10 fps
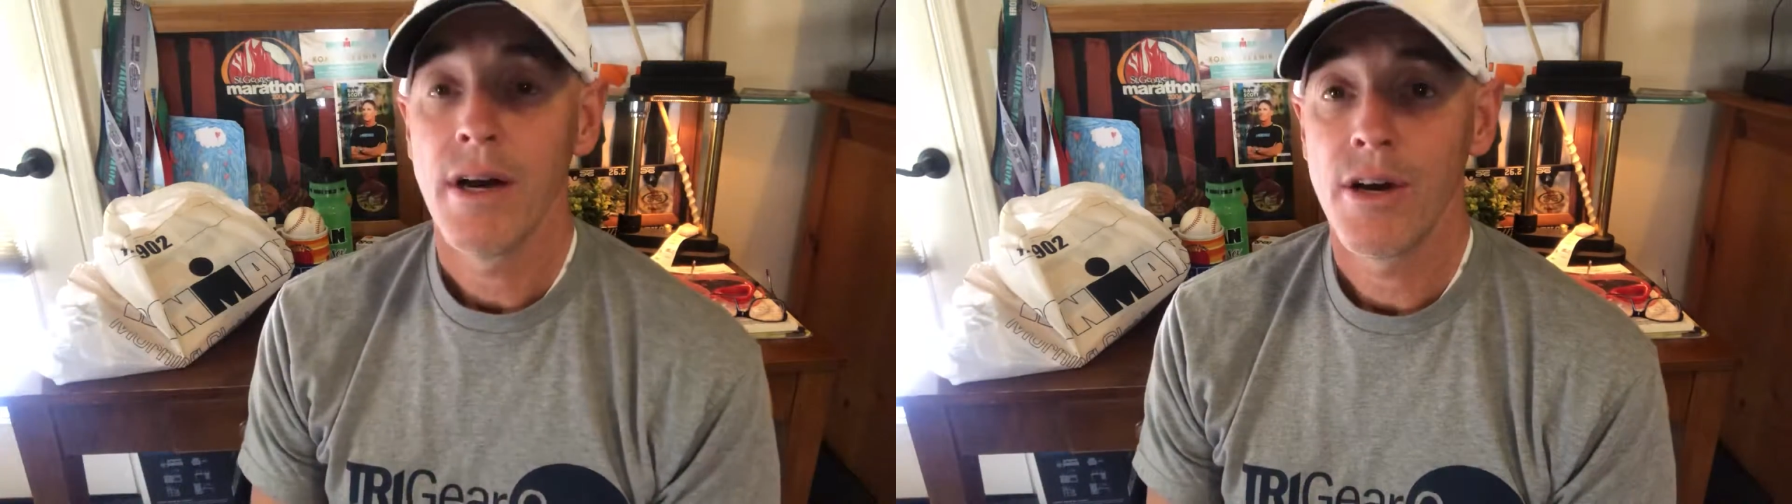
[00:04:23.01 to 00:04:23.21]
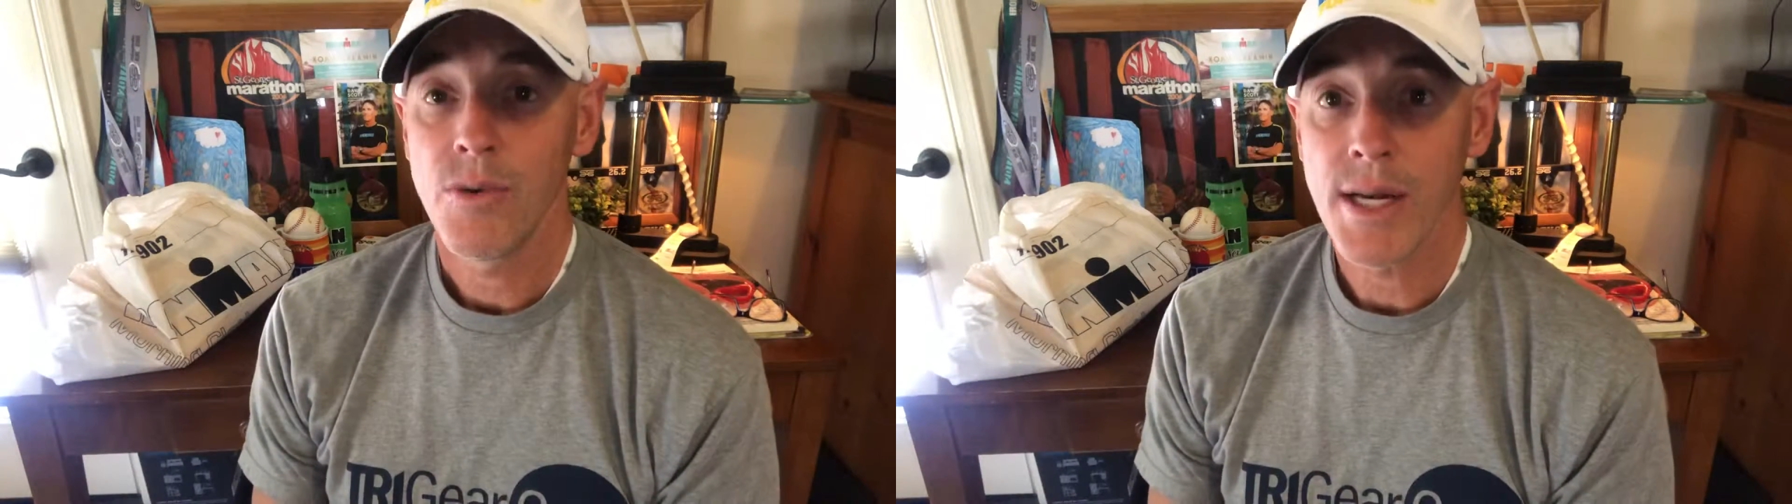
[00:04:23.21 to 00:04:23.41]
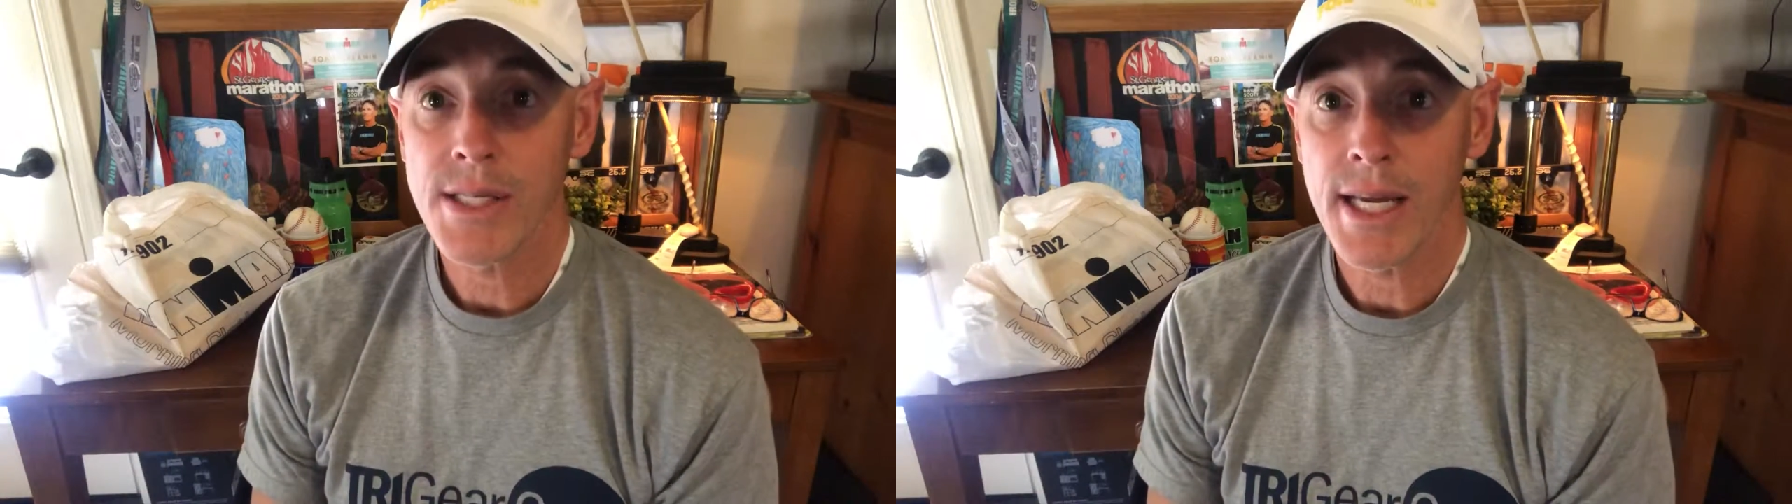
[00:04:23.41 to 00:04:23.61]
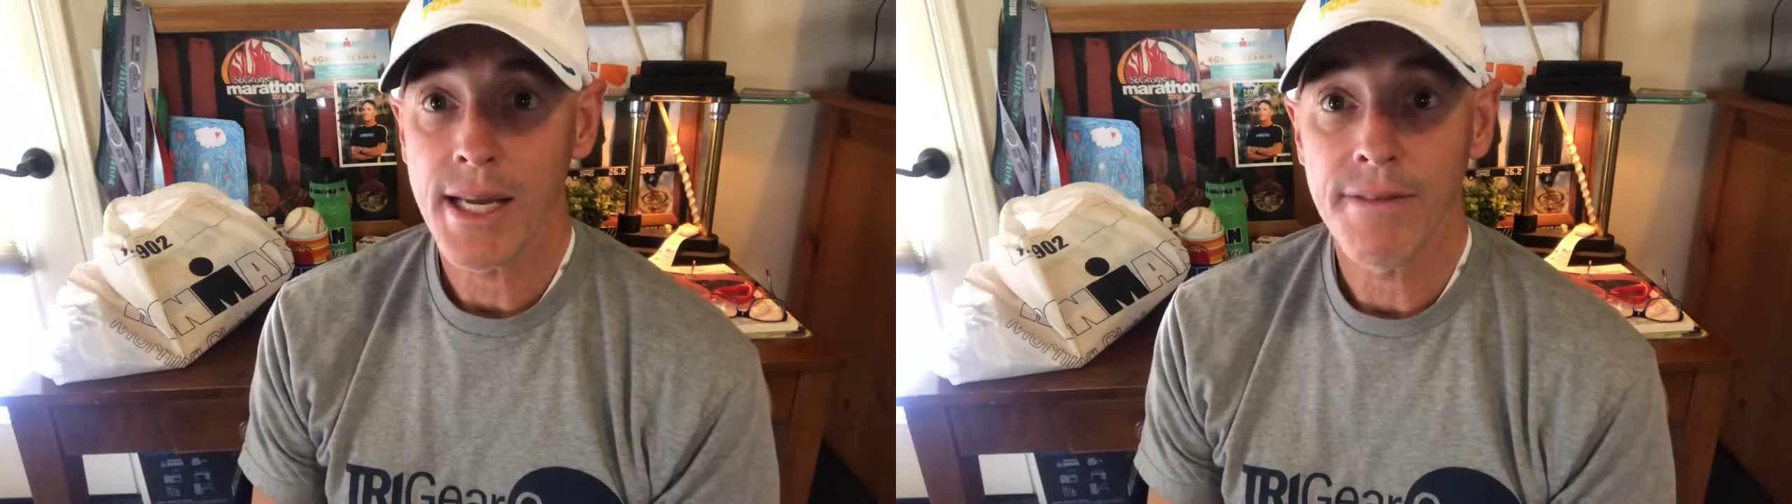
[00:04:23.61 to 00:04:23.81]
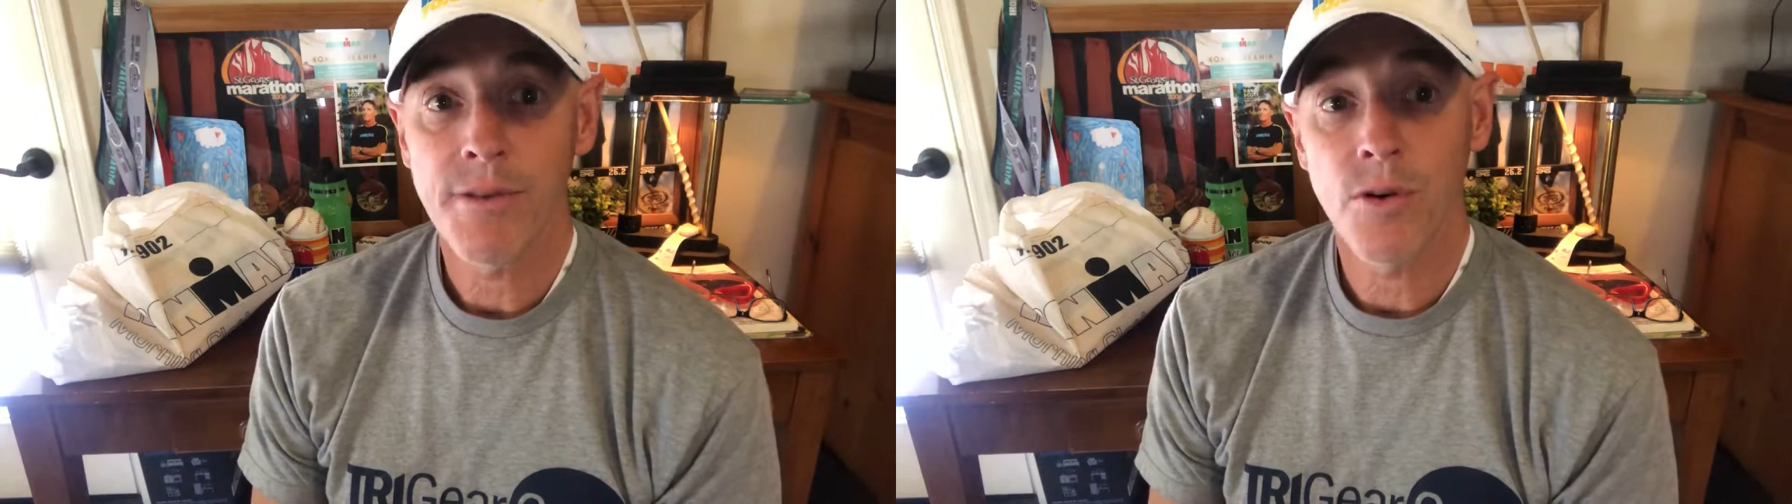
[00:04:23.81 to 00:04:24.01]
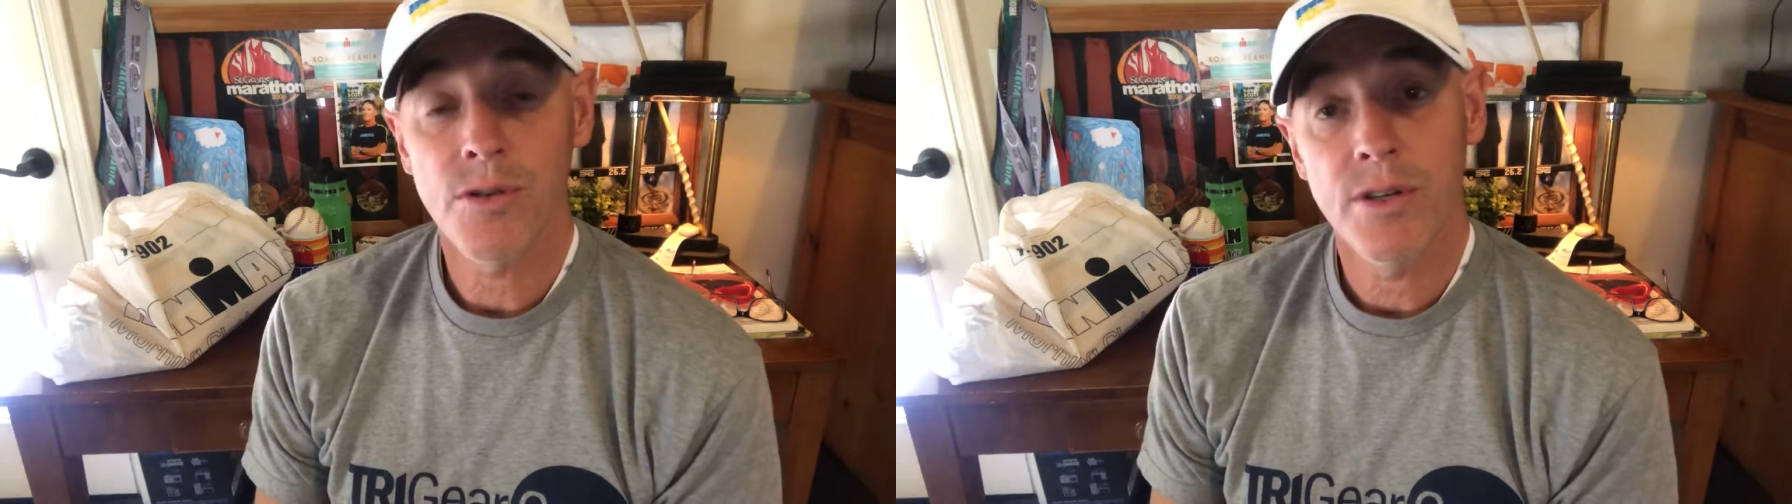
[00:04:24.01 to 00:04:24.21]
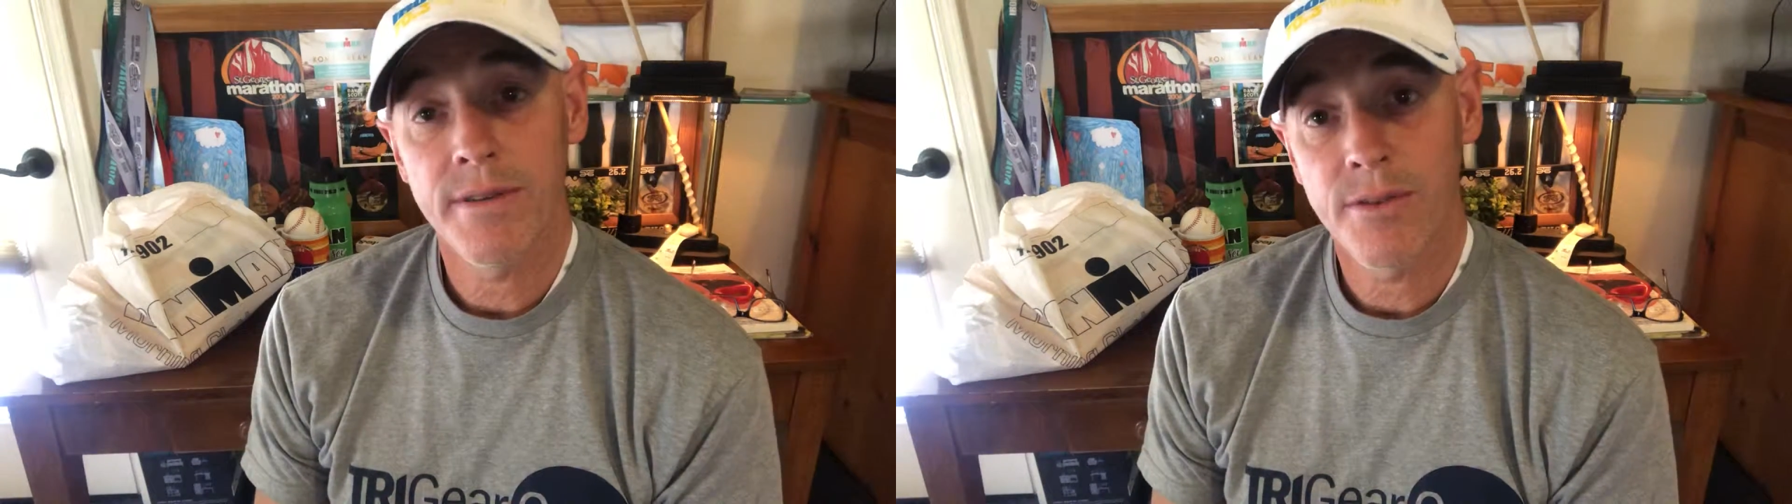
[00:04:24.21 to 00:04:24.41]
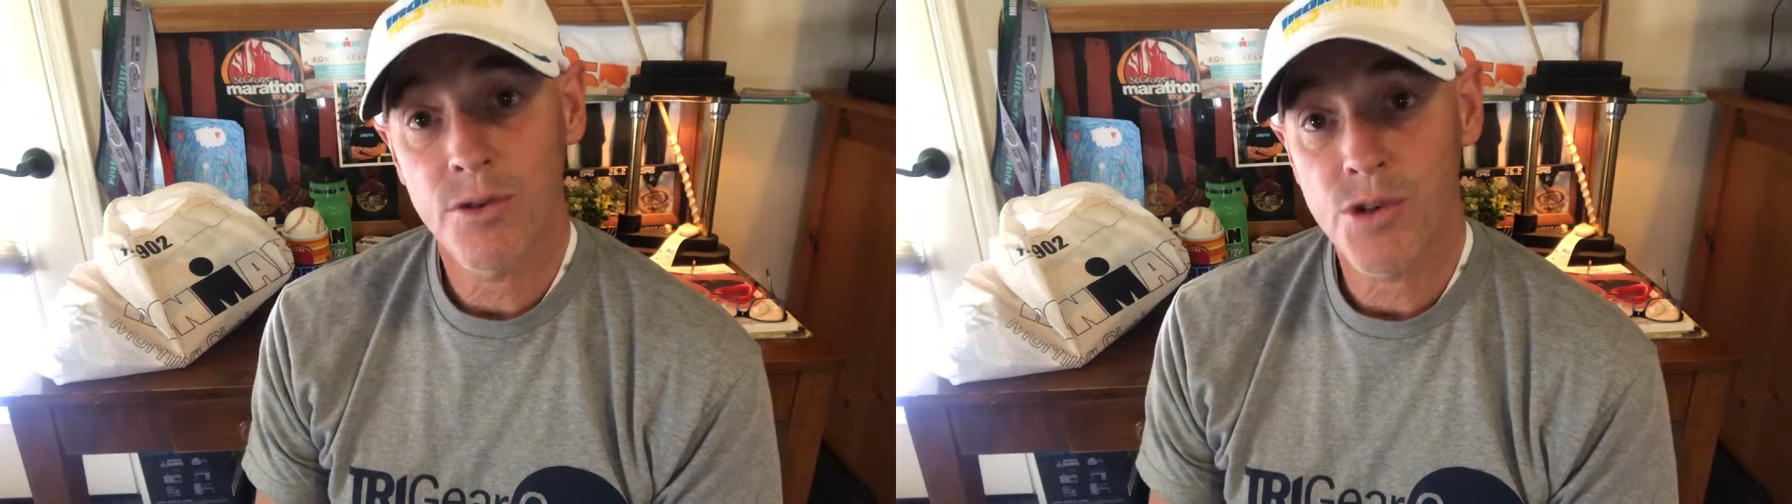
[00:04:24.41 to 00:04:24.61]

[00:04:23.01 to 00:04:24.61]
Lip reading: on race day, if you're